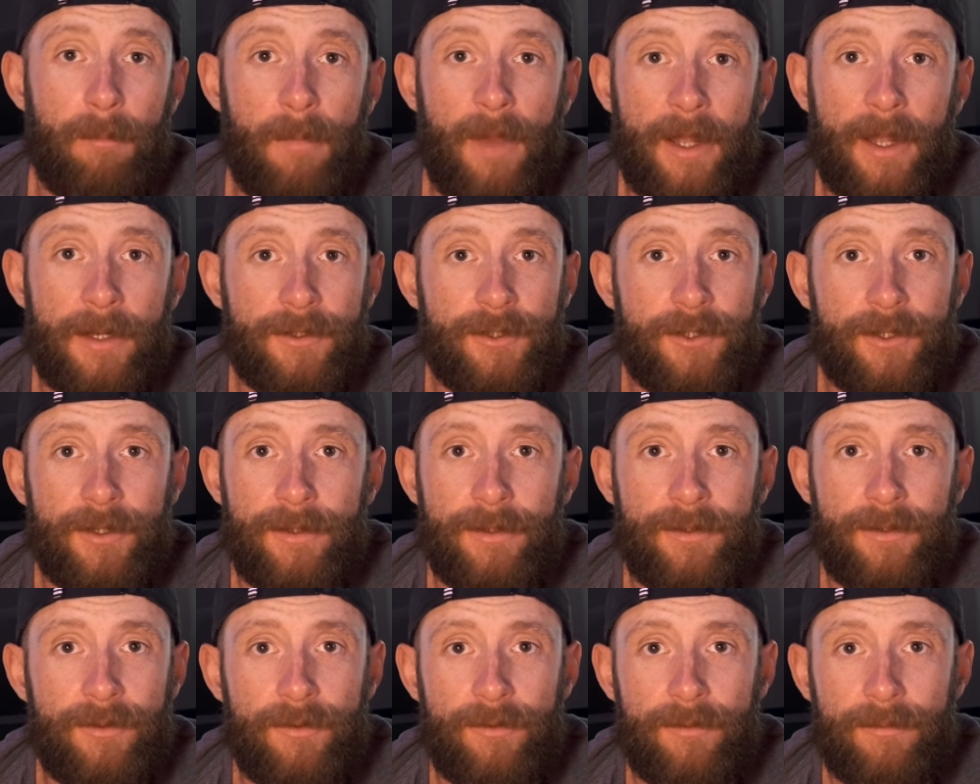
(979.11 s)

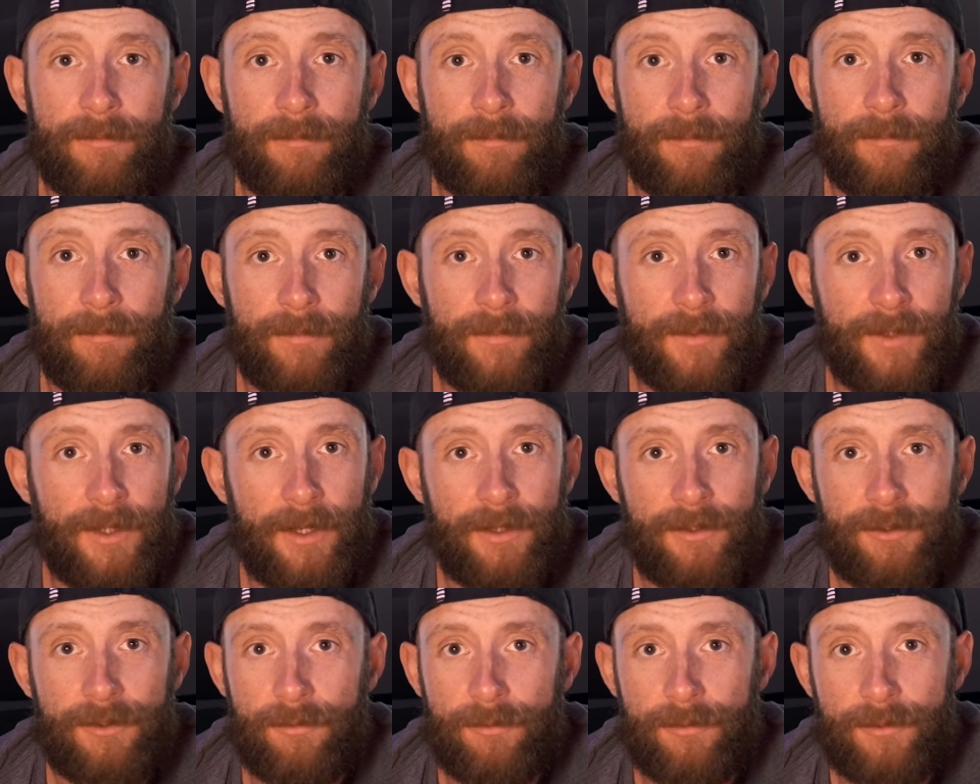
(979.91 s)
mention
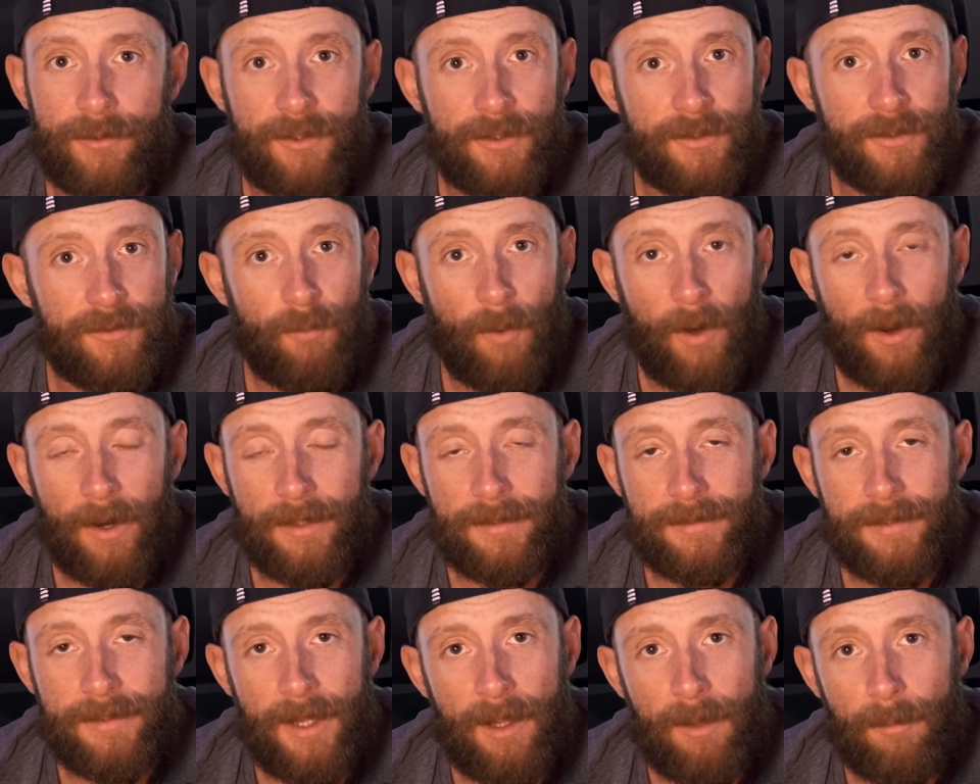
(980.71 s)
that you just want
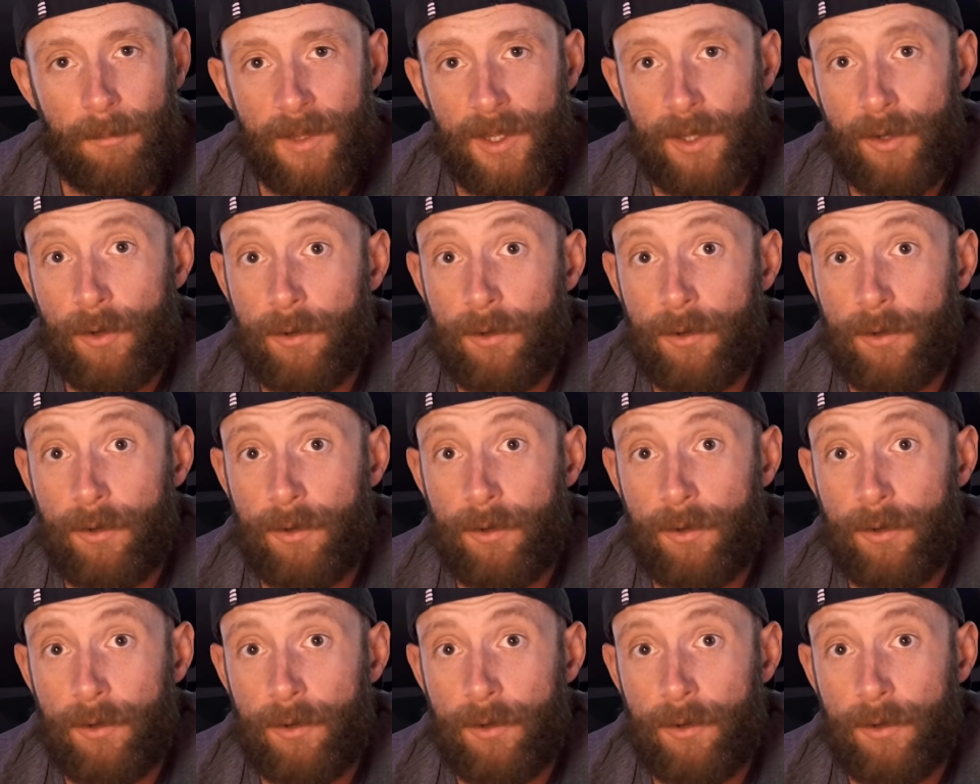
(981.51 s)
to tell me,